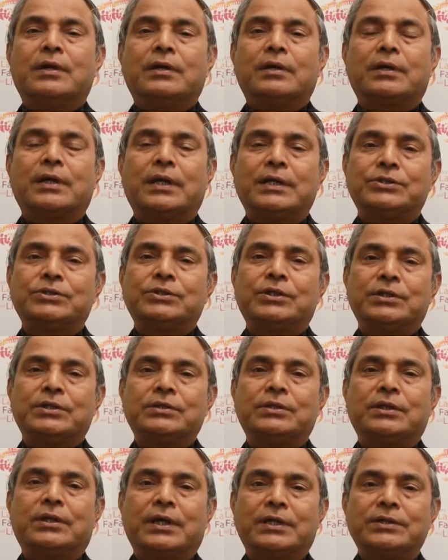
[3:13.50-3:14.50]
culture
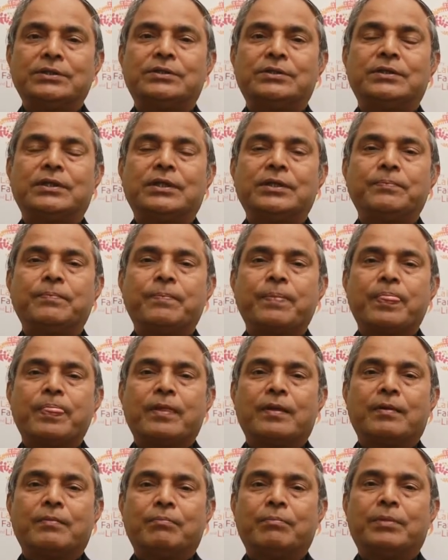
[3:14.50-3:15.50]
in the country,
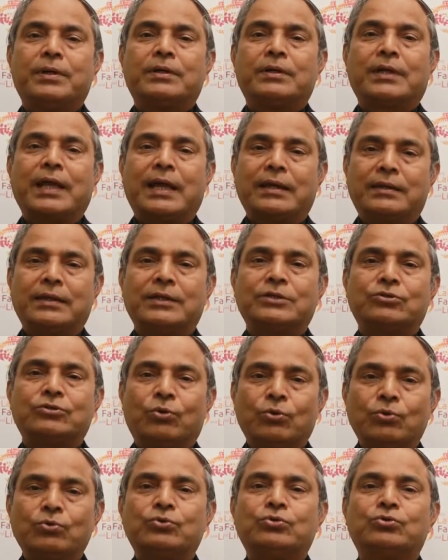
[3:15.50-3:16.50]
but Catholics
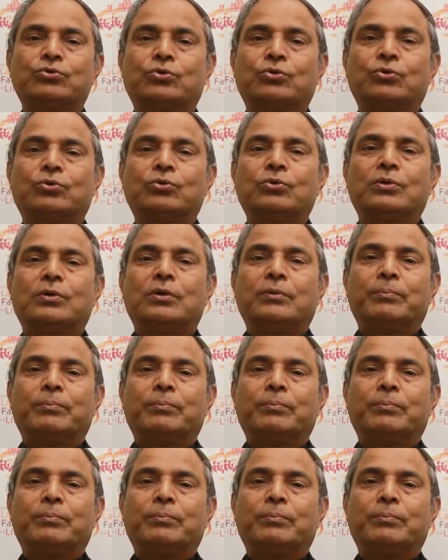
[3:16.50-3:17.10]
also